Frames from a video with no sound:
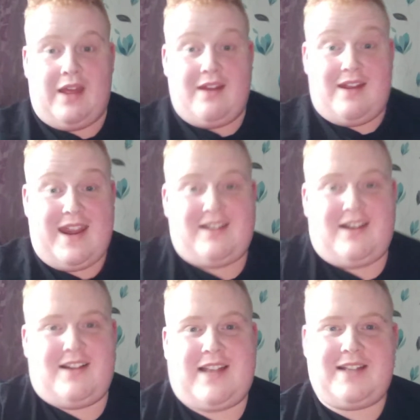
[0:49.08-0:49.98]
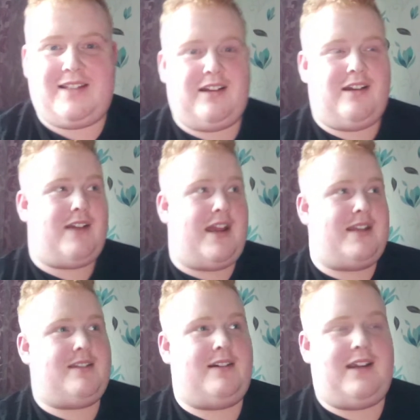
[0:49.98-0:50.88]
Hey guys, how's it going?
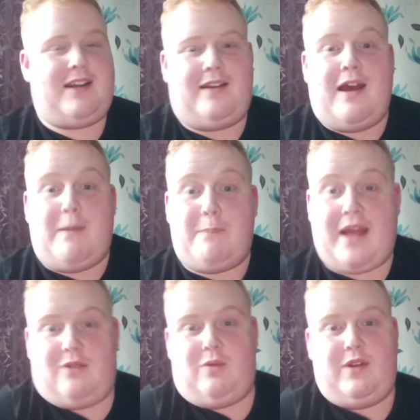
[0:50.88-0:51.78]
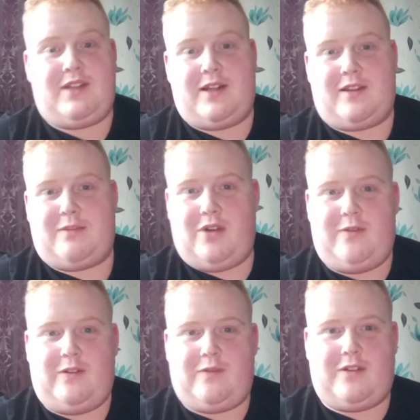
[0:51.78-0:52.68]
Edstar here, back with another
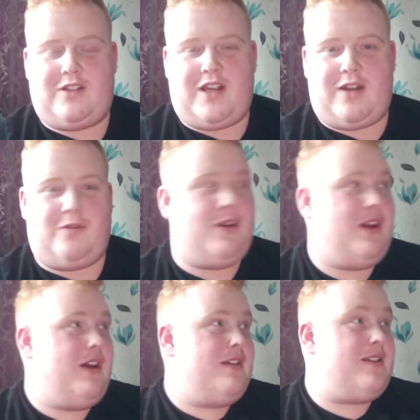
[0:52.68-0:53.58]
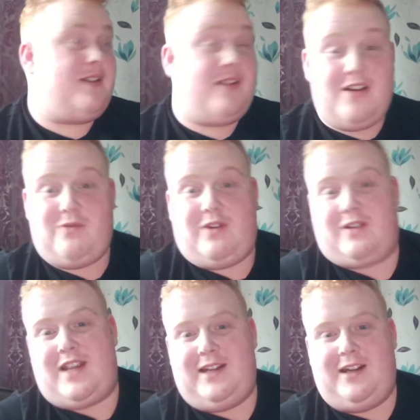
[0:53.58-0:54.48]
preview for the channel. Tonight we are
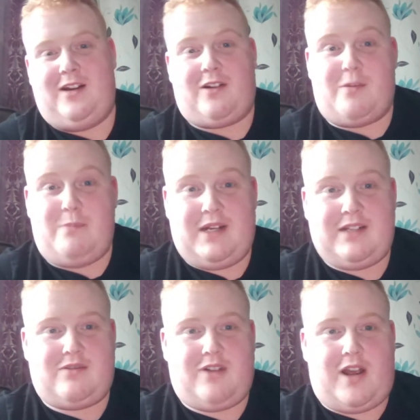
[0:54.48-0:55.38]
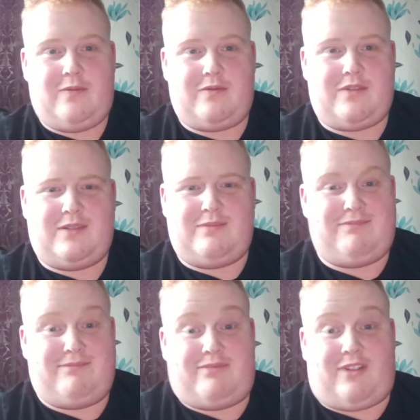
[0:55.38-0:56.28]
taking on our biggest rivals,
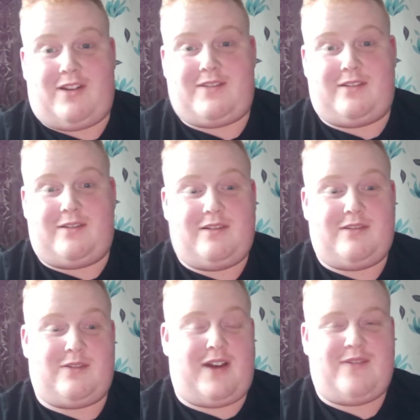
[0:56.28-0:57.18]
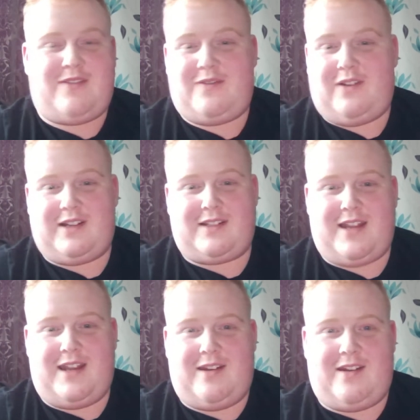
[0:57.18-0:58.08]
Brighton. Do I have to fucking
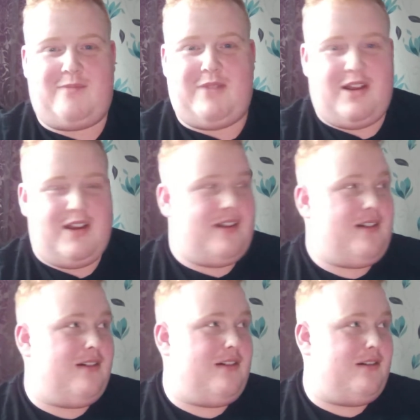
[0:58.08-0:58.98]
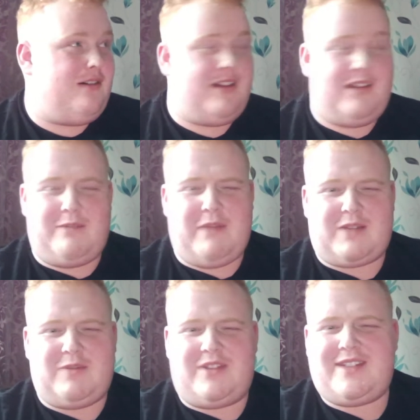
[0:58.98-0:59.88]
say their name? Uh, it
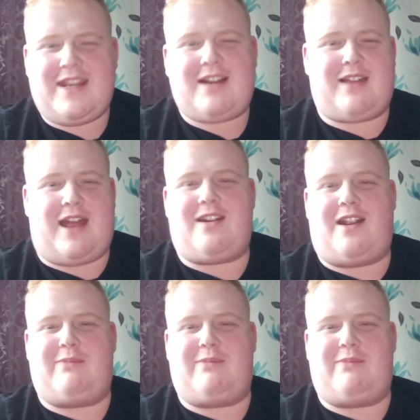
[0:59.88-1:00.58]
makes me sick, that name.